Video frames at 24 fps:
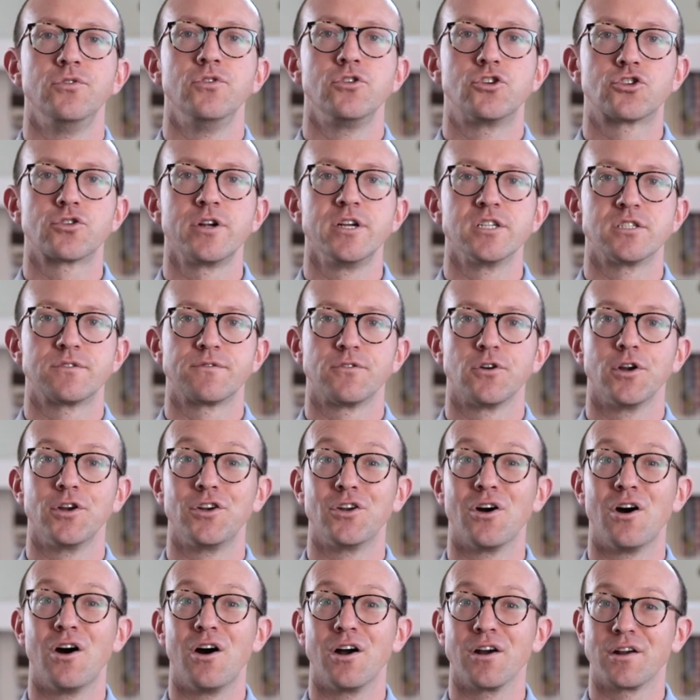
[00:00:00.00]
nutrients for a
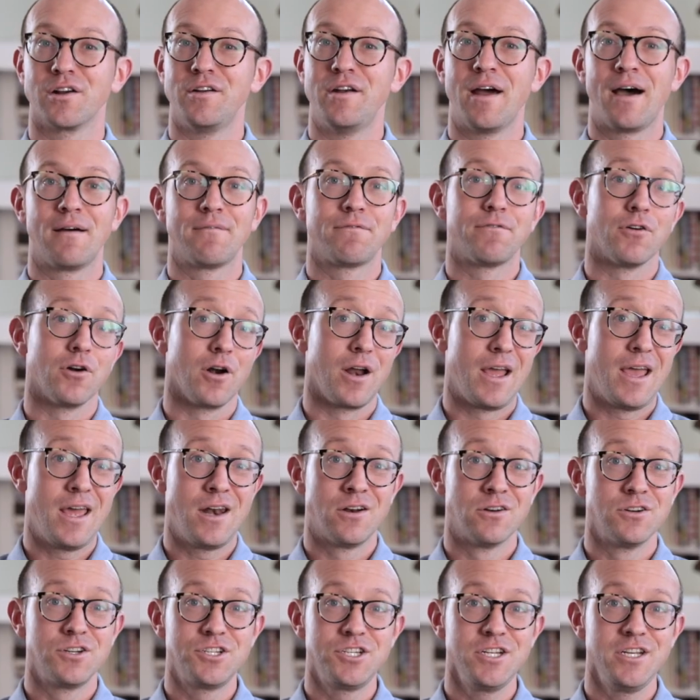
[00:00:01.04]
dog, not for
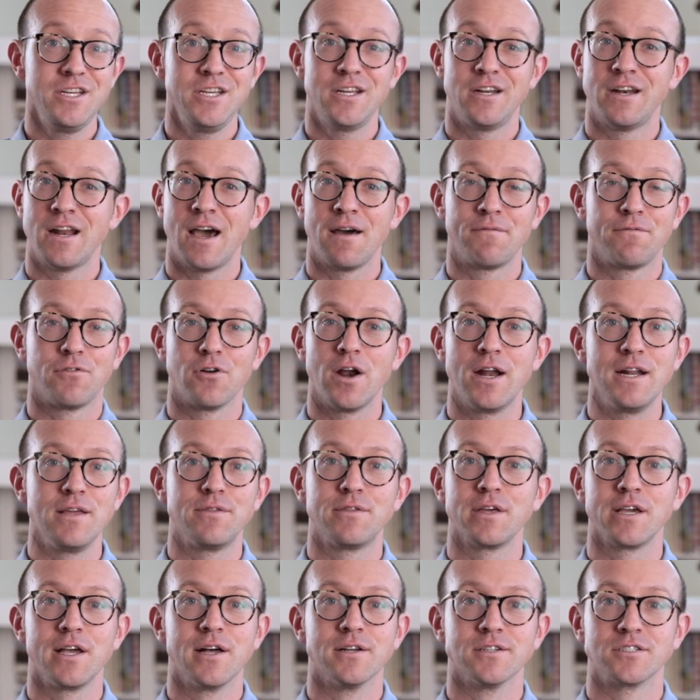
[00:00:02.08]
energy and not for
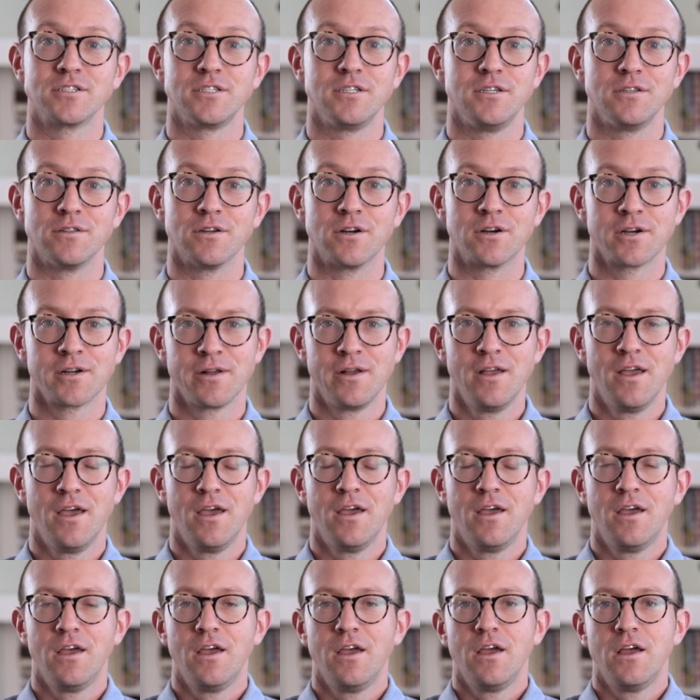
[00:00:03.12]
anything else either.
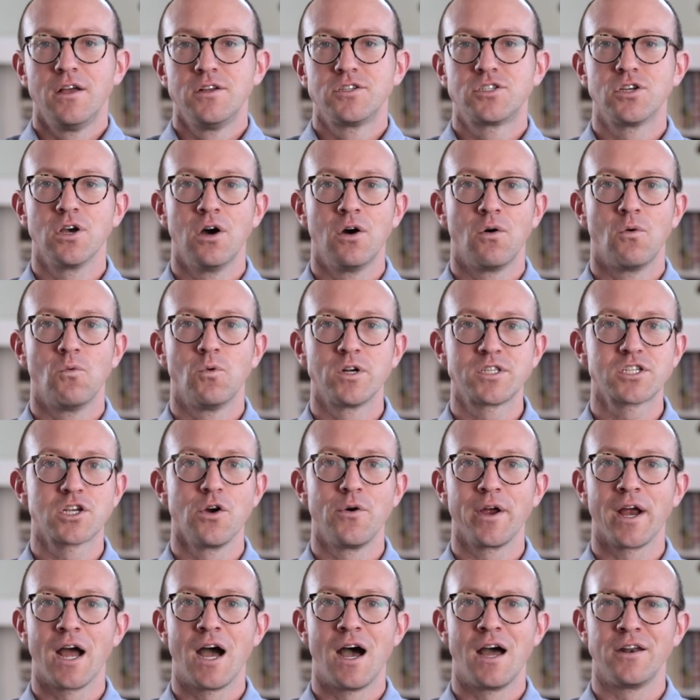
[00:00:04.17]
So what's
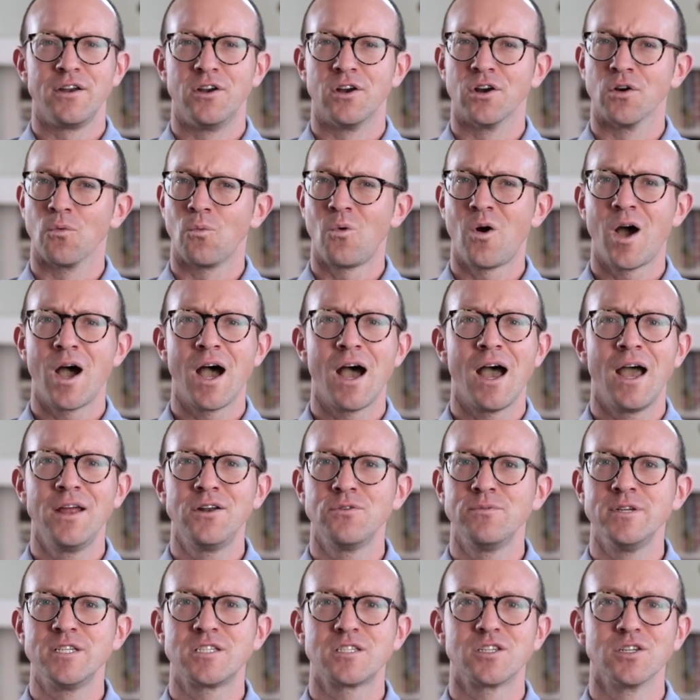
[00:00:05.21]
going on here? Why
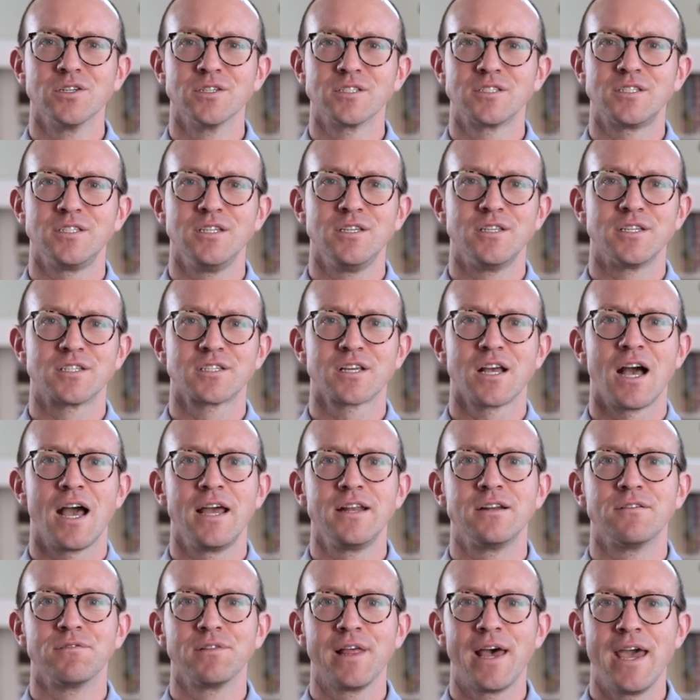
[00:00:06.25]
do we still see this
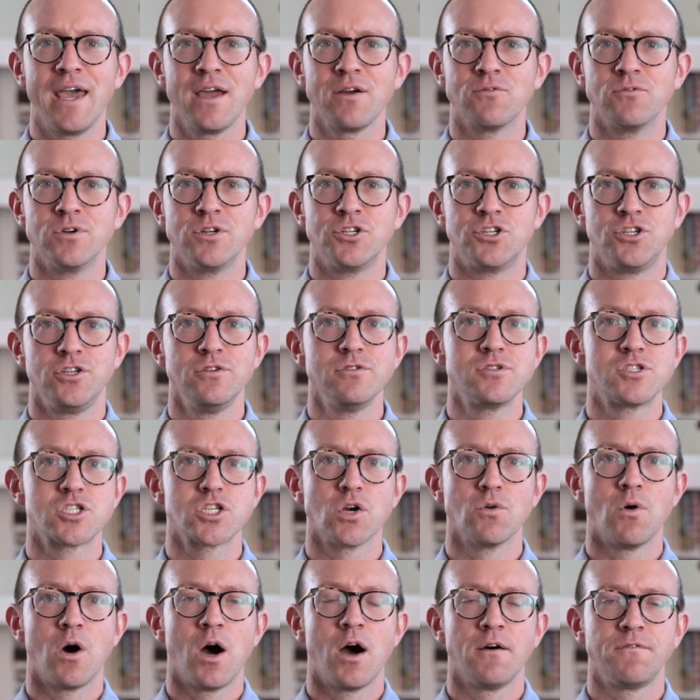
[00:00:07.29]
kind of language used
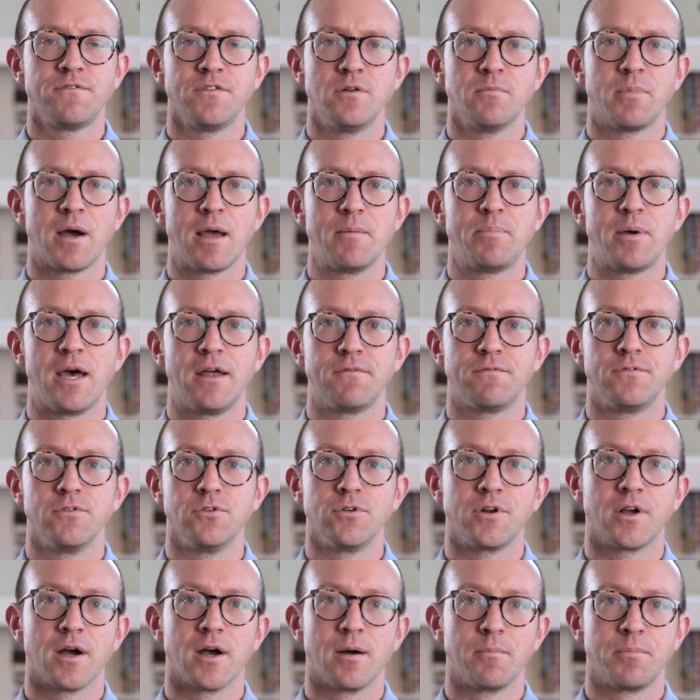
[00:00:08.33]
so often by pet
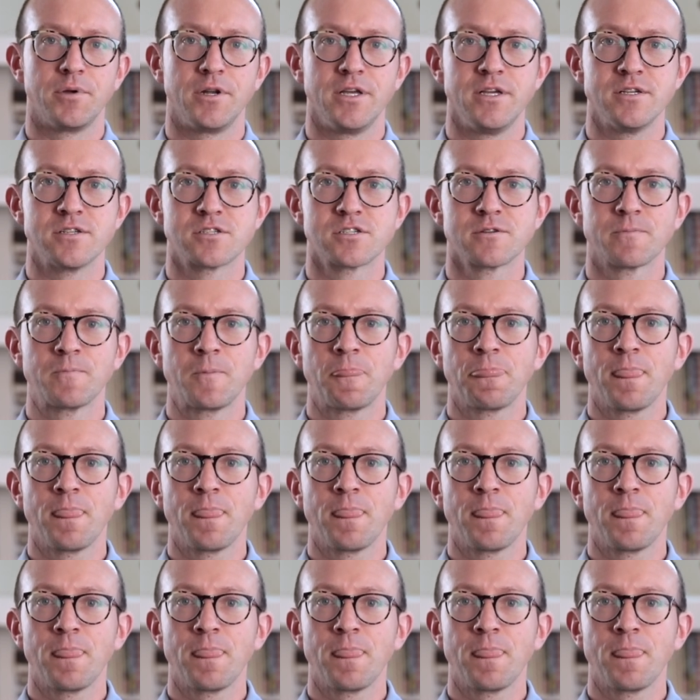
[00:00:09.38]
food companies?